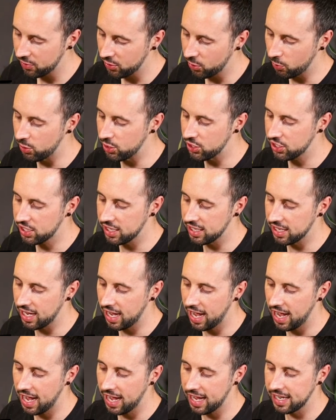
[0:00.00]
So we're just gonna
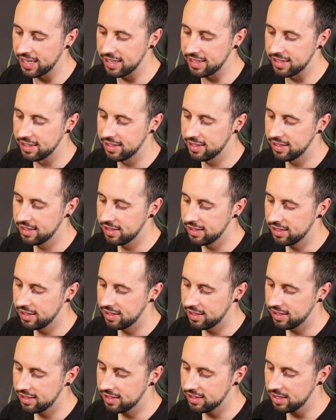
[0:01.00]
hide
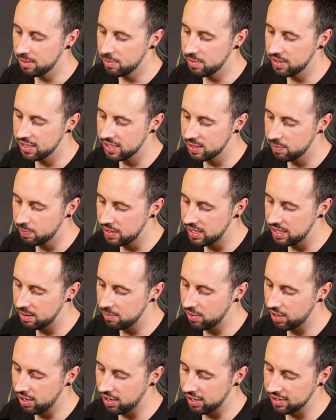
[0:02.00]
some of this peat
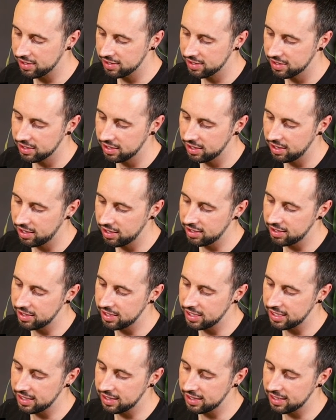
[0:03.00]
moss
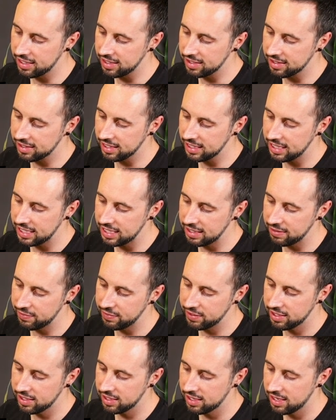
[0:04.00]
underneath these
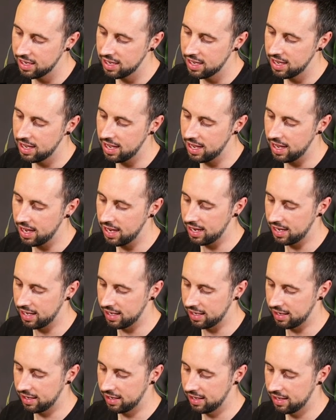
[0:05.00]
leaves,
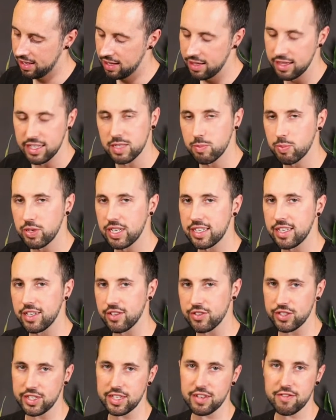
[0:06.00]
and the
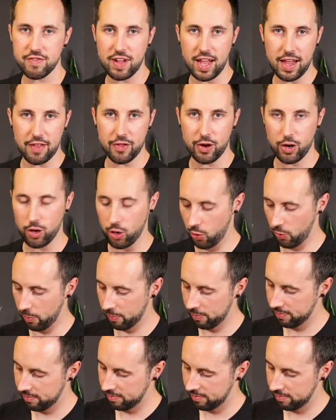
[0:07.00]
springtails are gonna find their home.